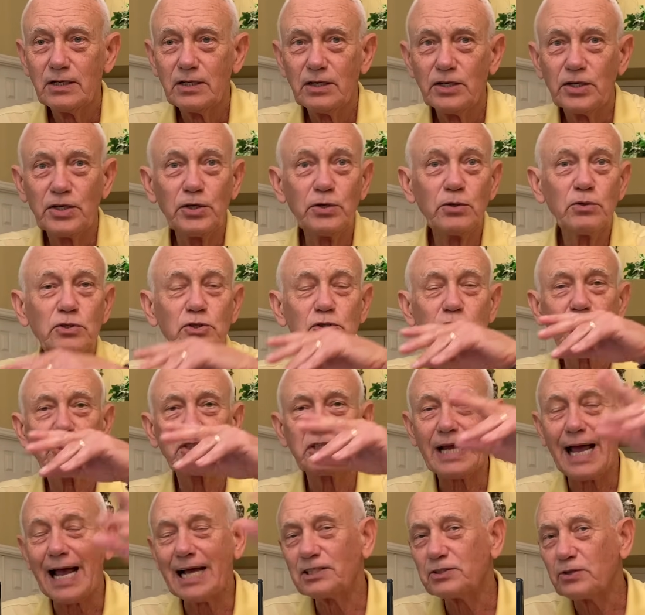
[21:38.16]
huge
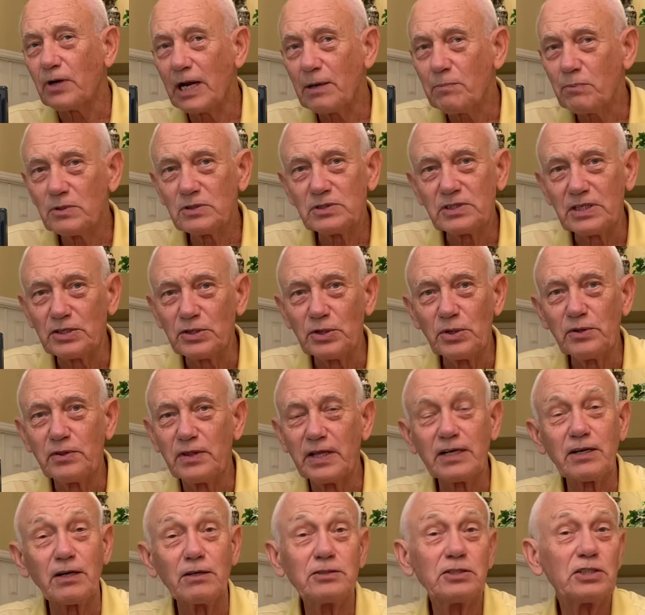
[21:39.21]
skyscrapers that you
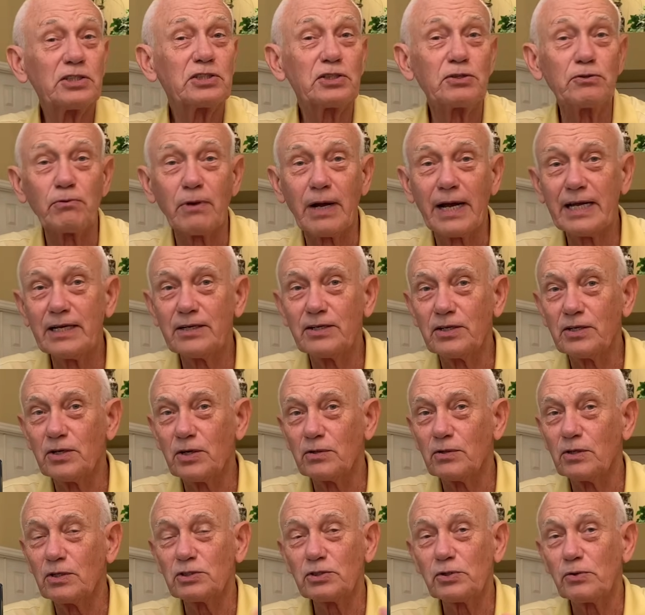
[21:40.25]
think are just great, you know,
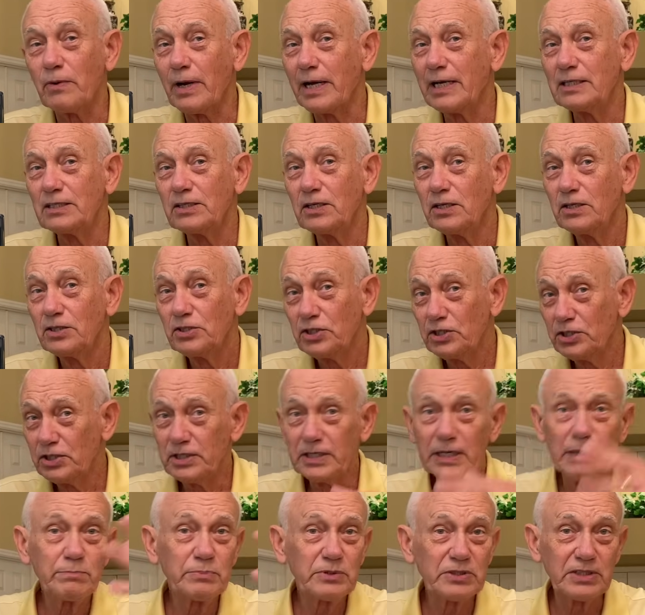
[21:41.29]
those great
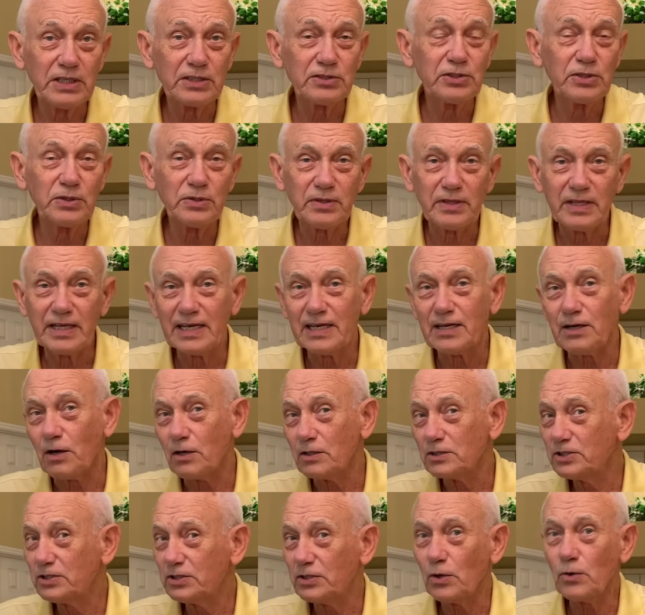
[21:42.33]
ships that you think are
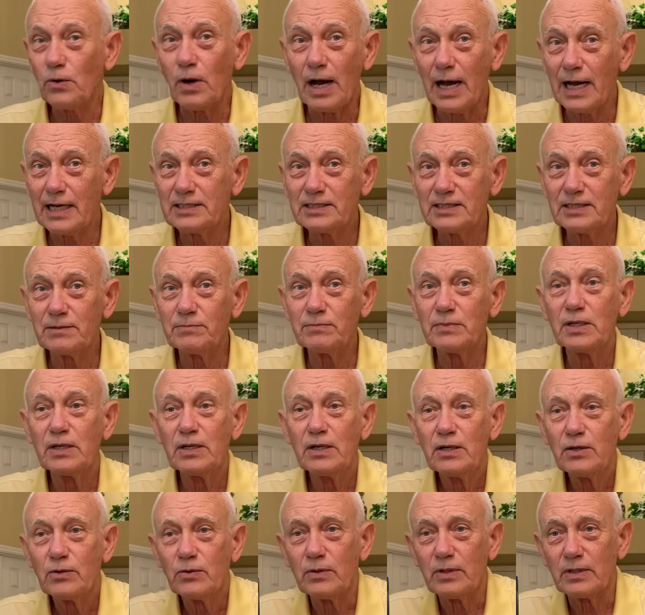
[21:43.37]
so awesome.
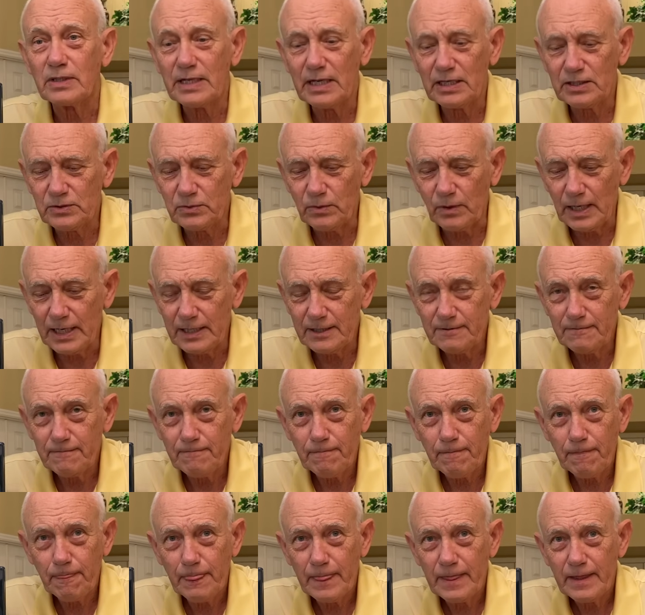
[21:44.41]
Well, guess what?
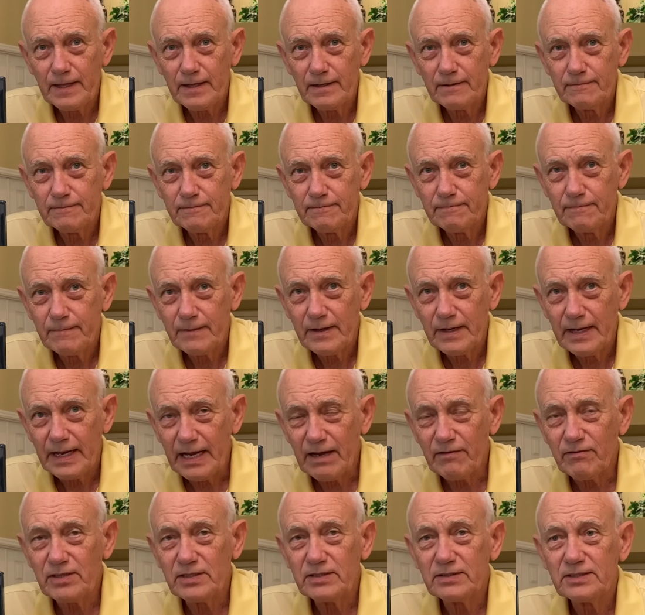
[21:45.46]

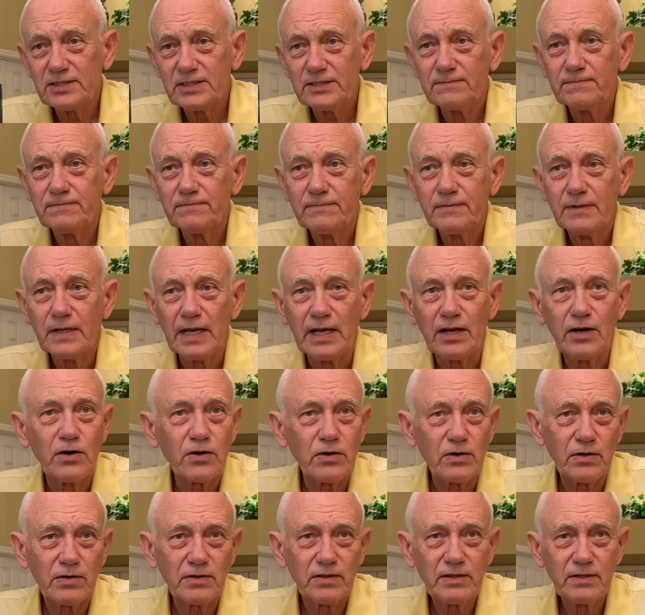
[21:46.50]
Heavens and
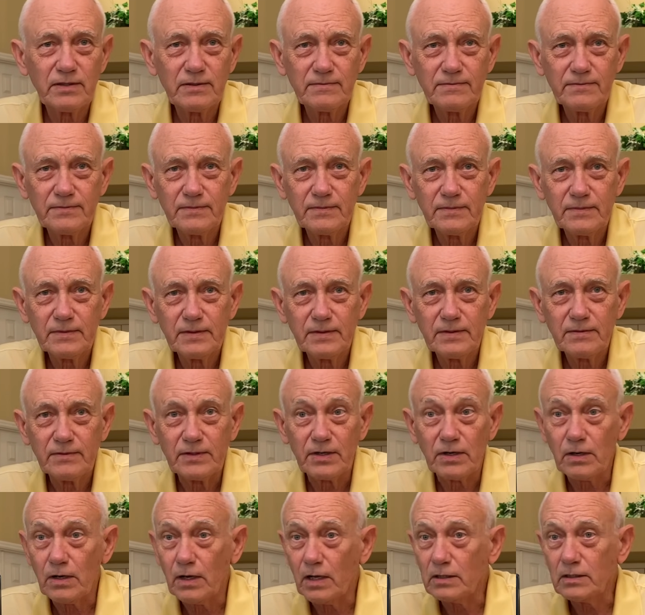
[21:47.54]
earth,
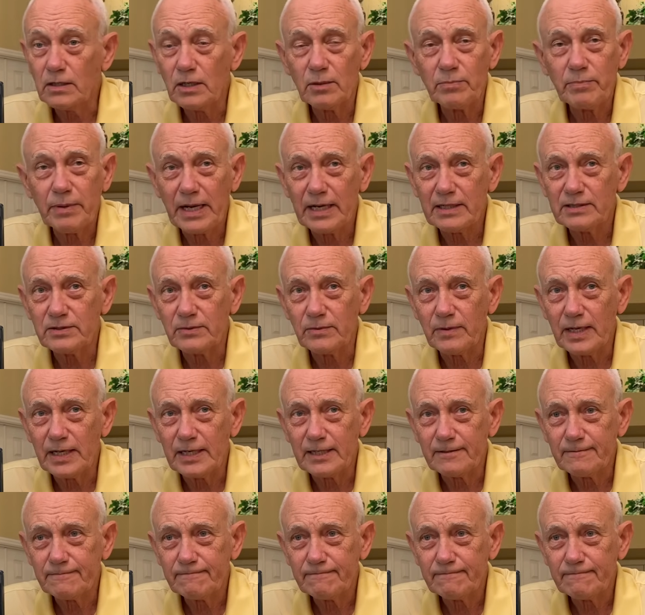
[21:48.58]
they're all going to pass away.